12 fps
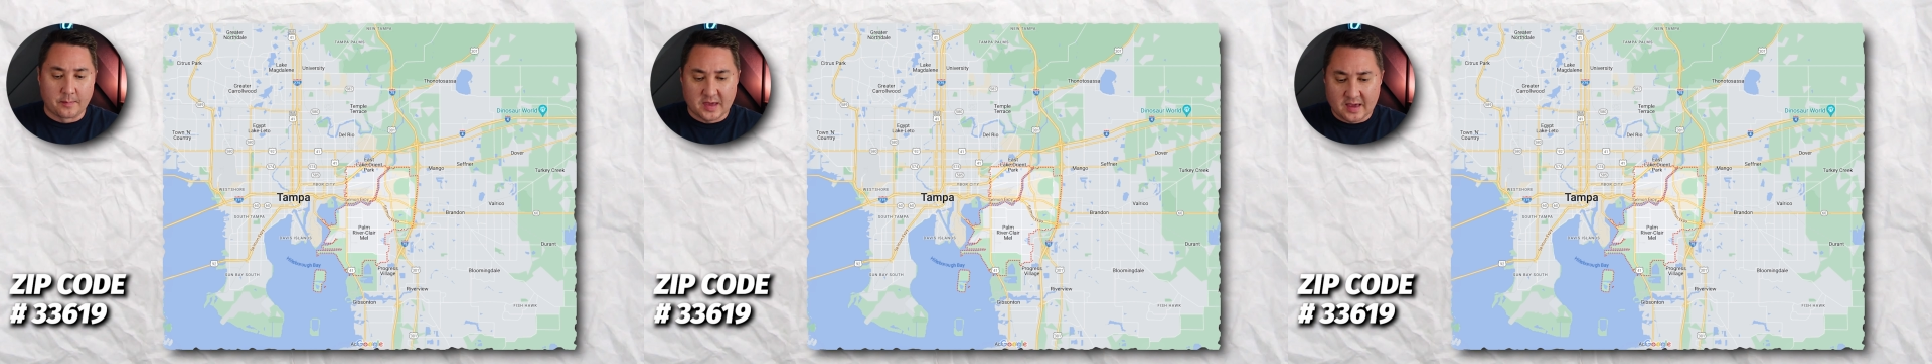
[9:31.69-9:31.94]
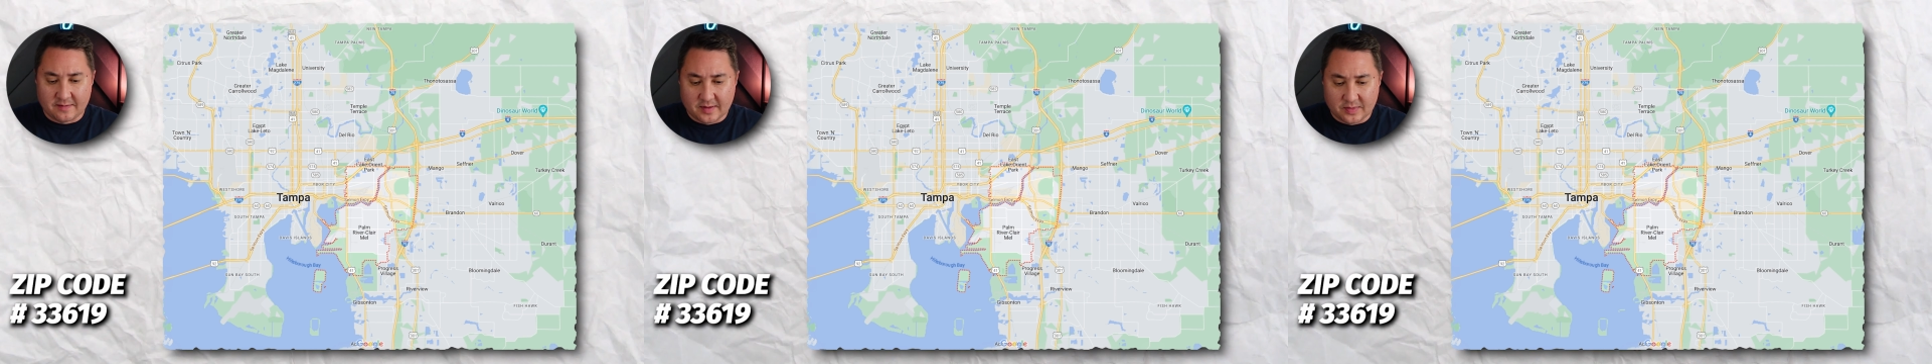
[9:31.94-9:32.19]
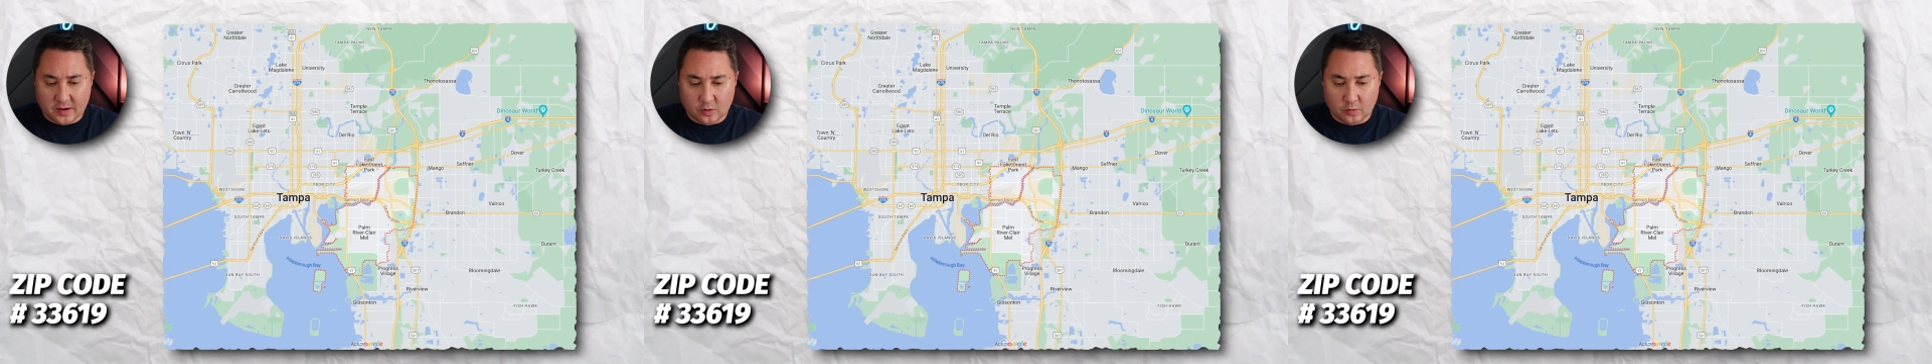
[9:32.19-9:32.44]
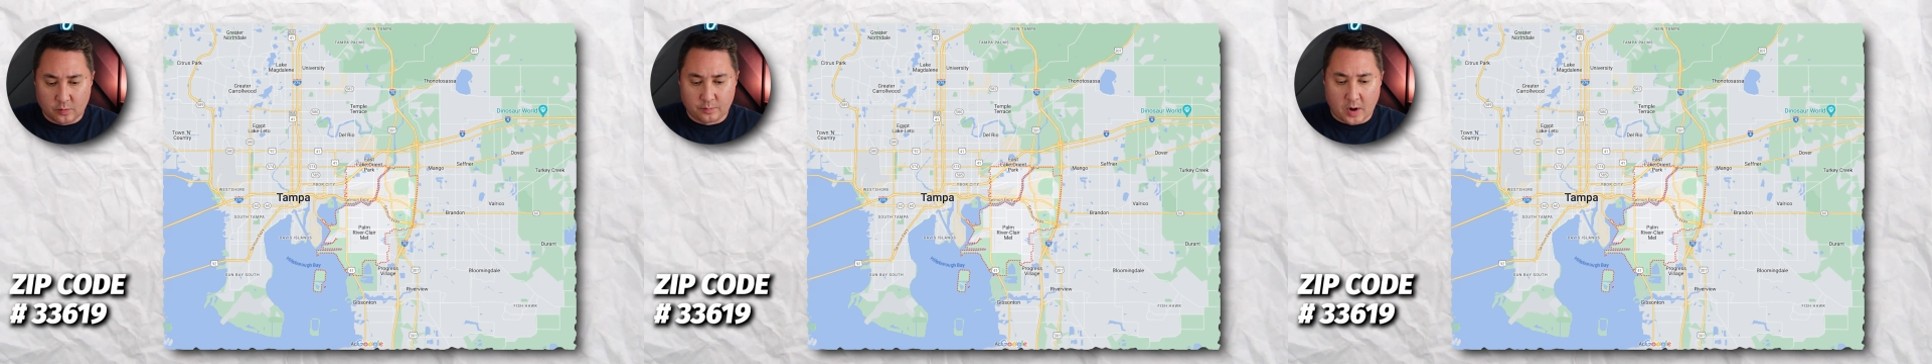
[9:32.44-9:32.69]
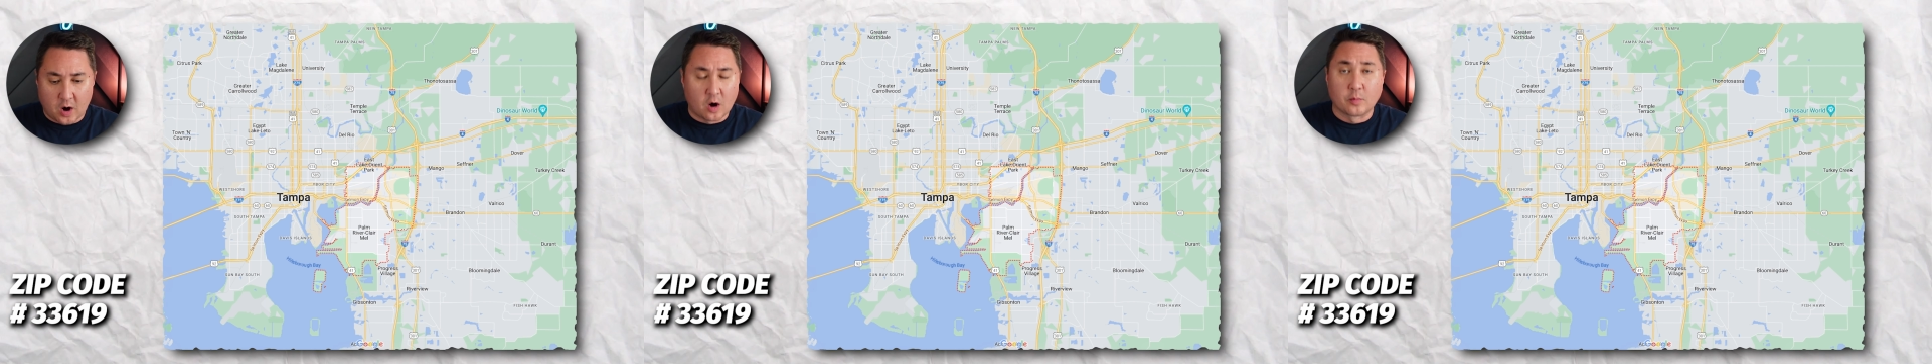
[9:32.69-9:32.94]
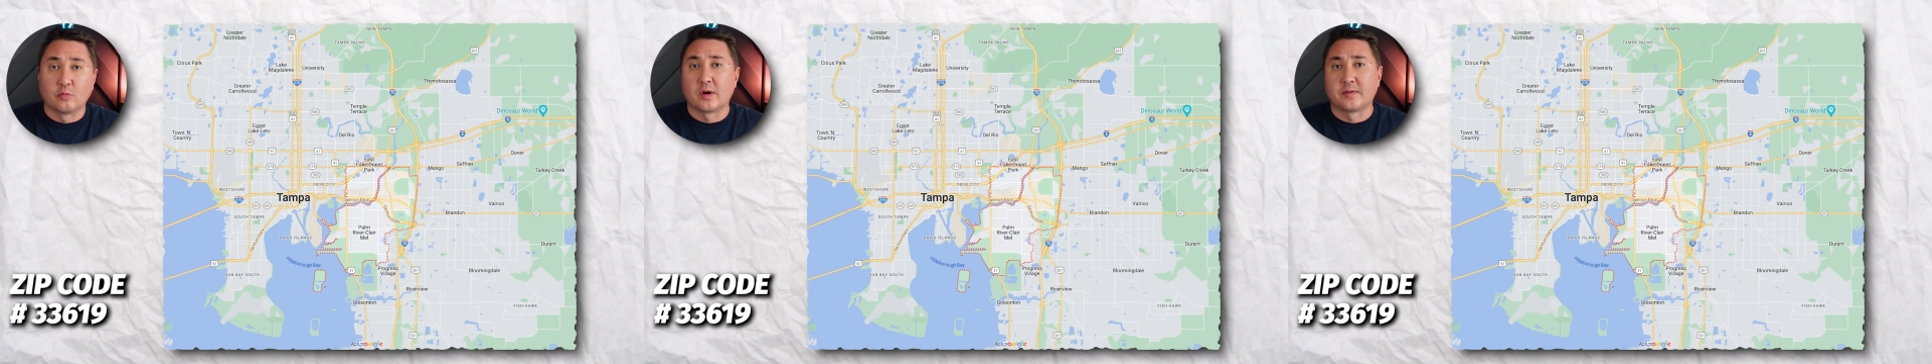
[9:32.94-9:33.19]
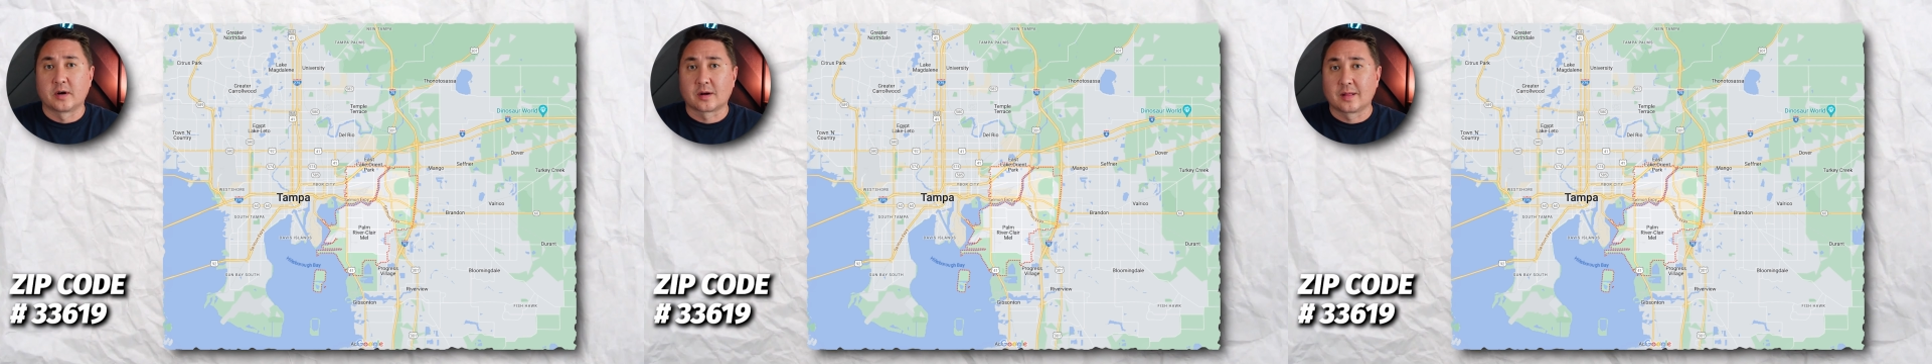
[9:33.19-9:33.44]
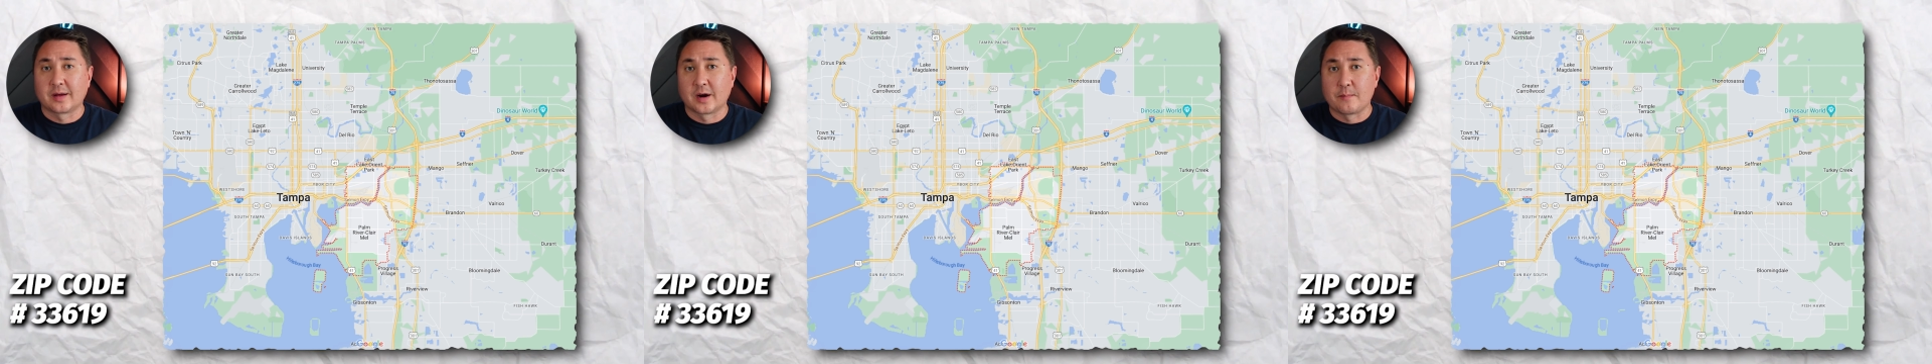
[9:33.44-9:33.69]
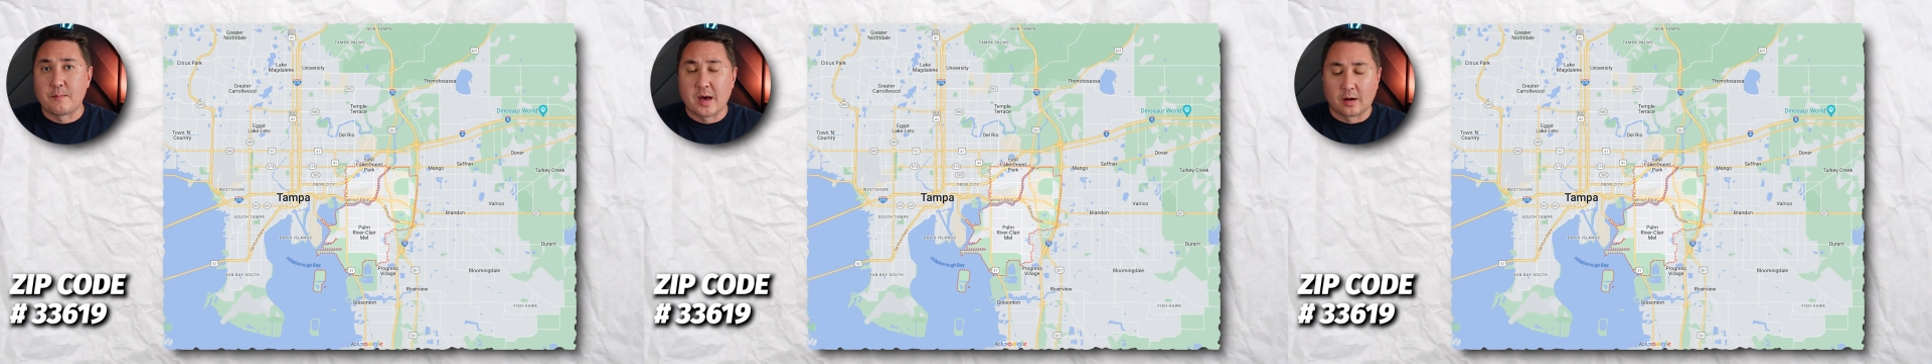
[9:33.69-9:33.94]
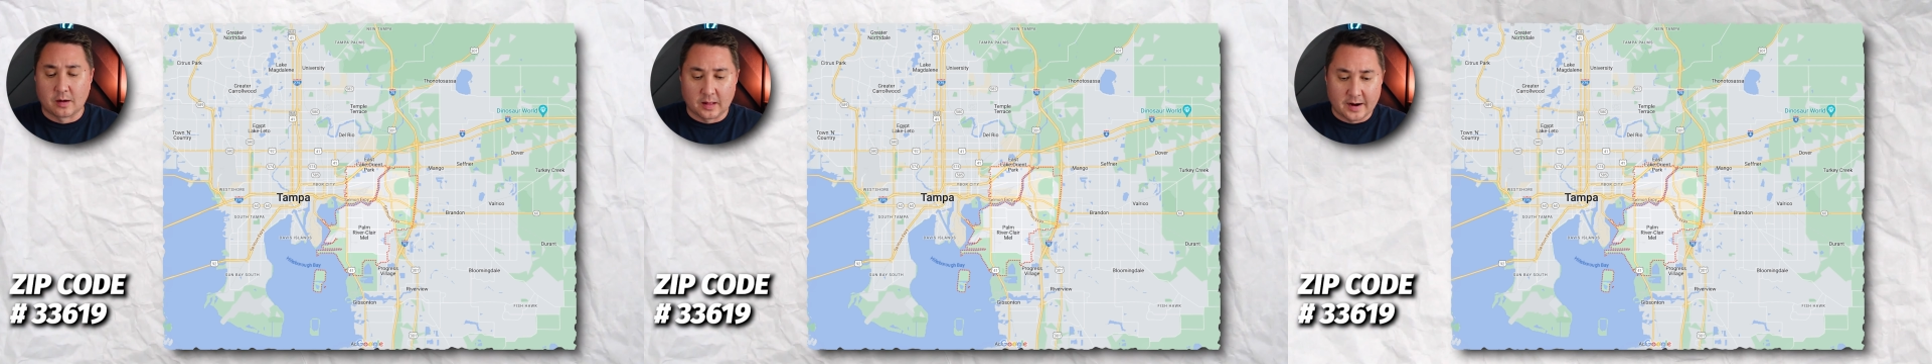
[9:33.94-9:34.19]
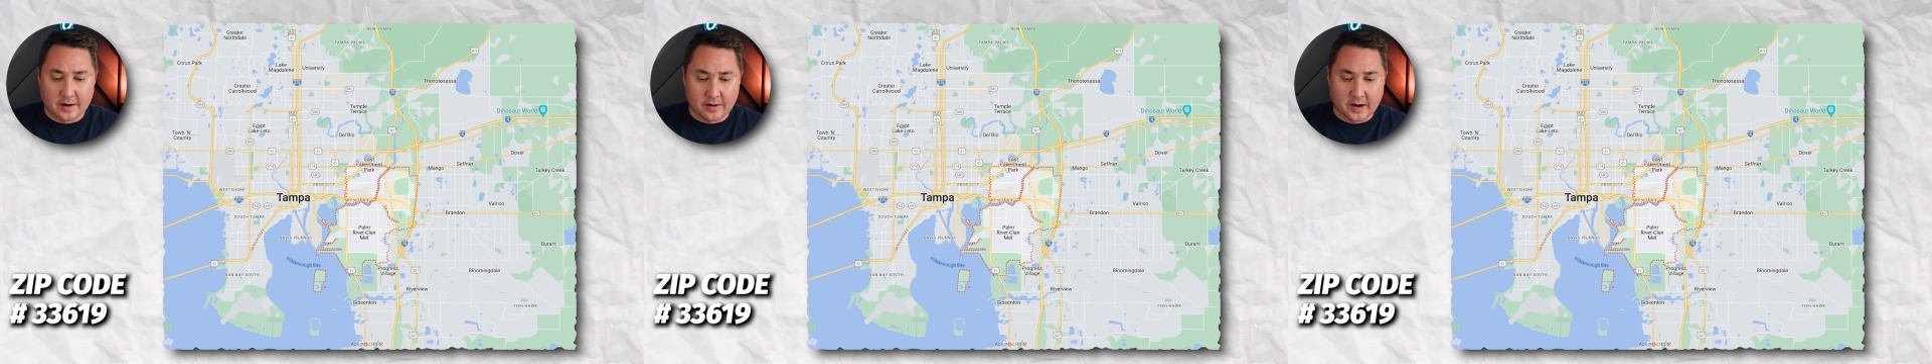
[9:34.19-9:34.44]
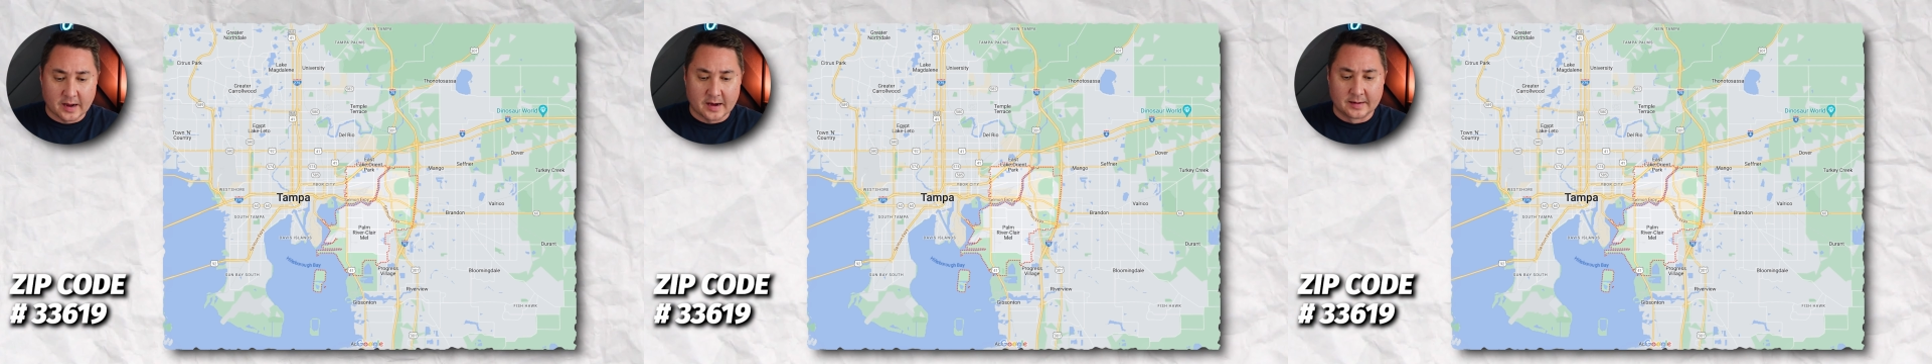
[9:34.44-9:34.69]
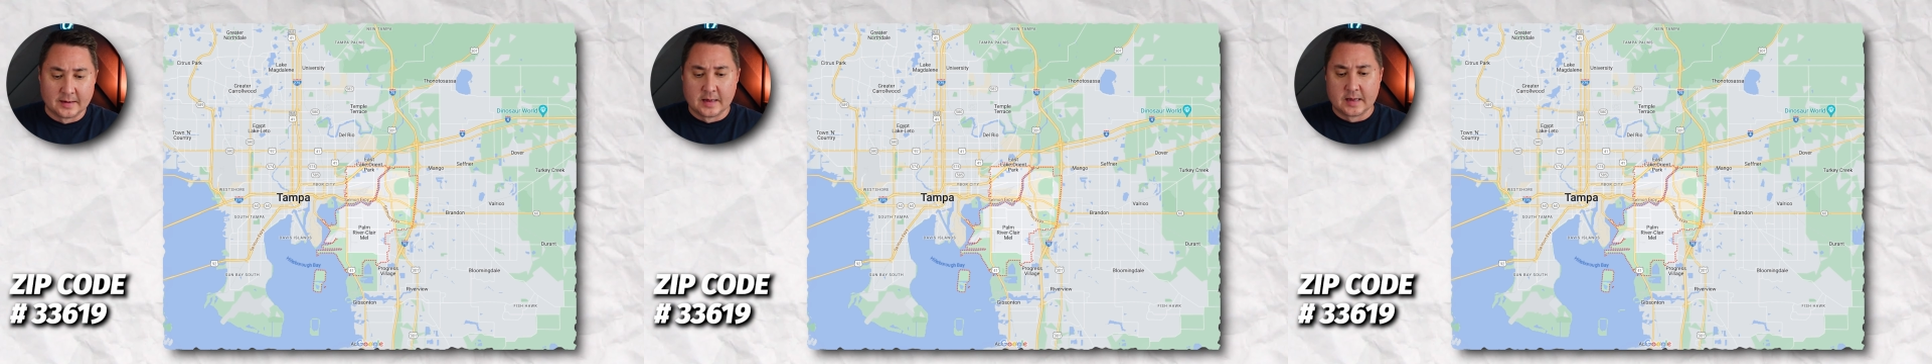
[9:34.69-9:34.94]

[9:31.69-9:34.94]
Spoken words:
even the Palm River, Clare Mel area.